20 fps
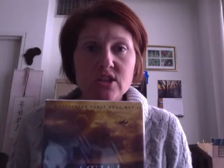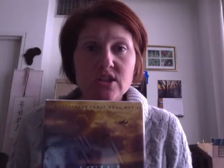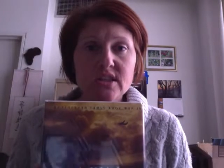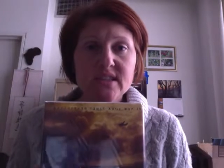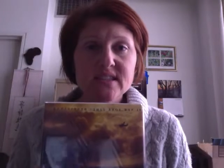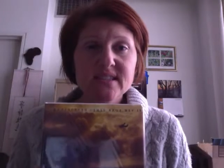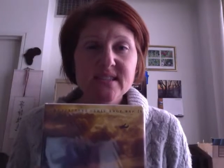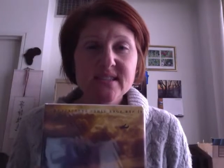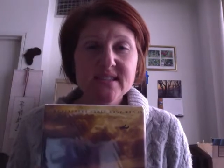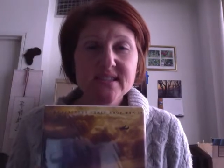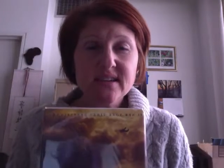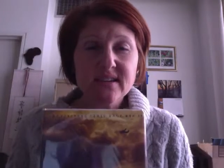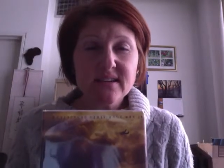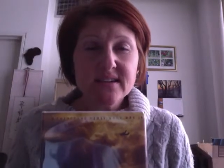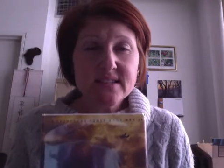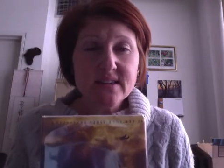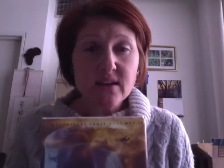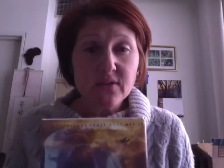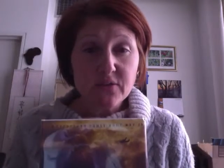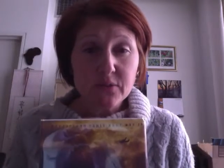This is going to
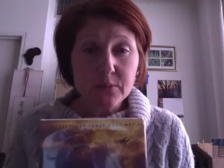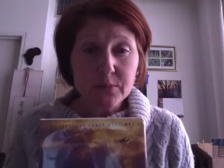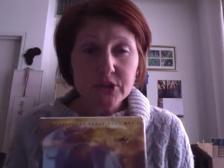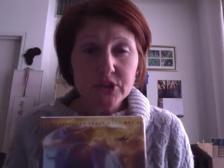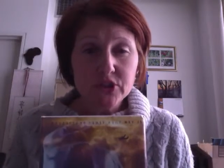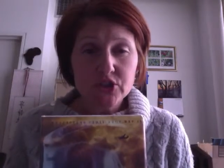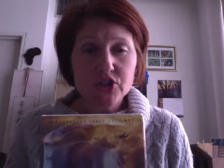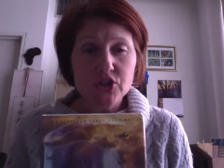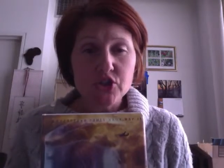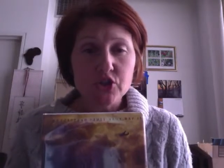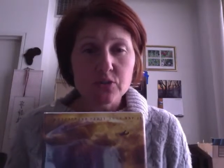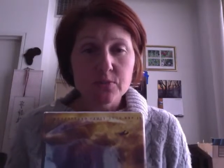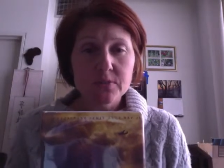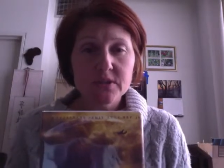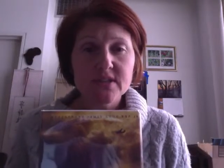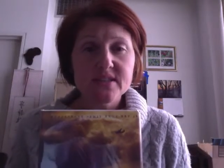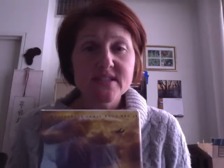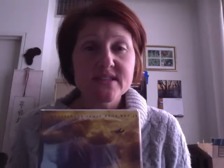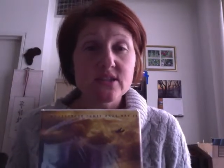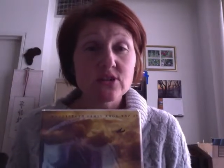sound familiar to you
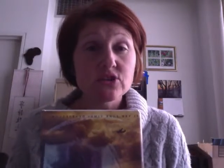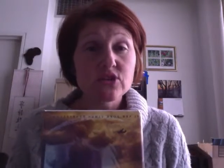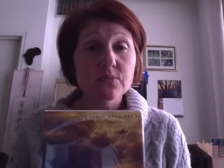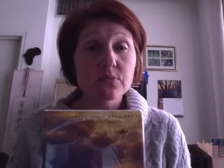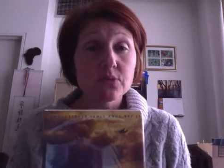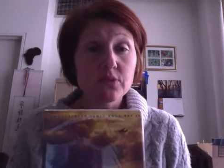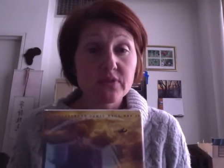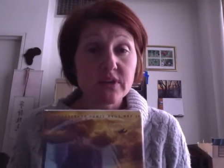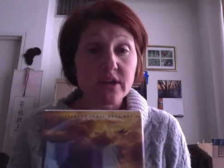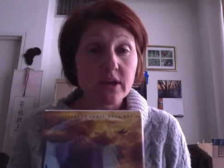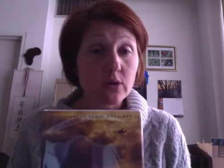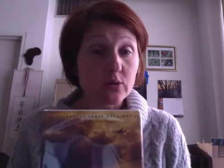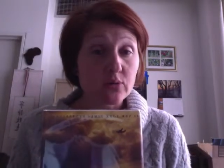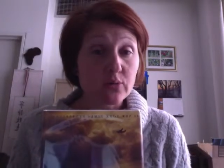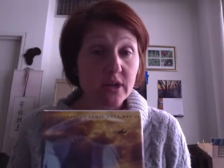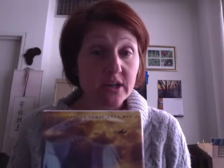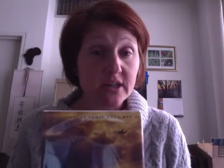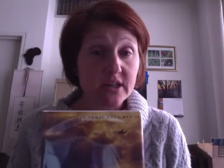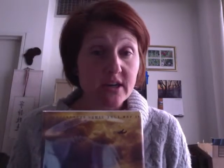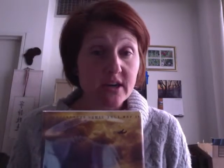because there's a movie out
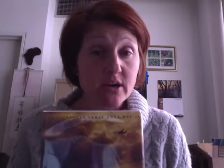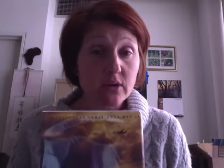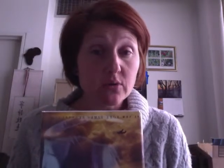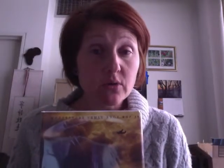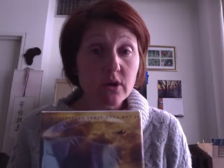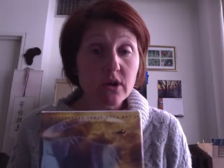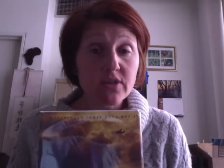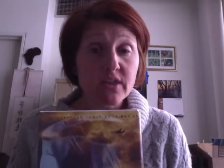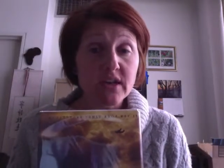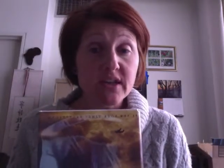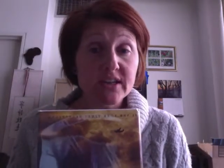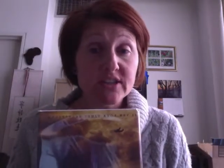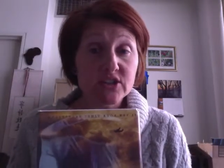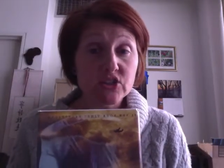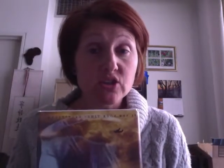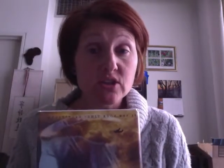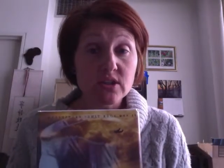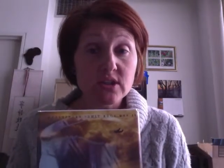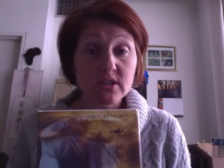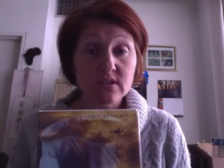right now that
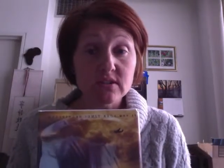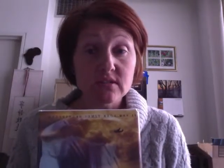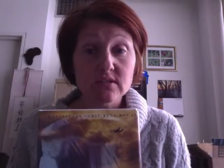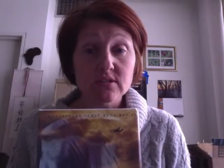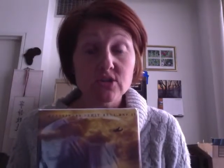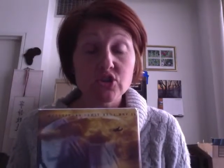Angelina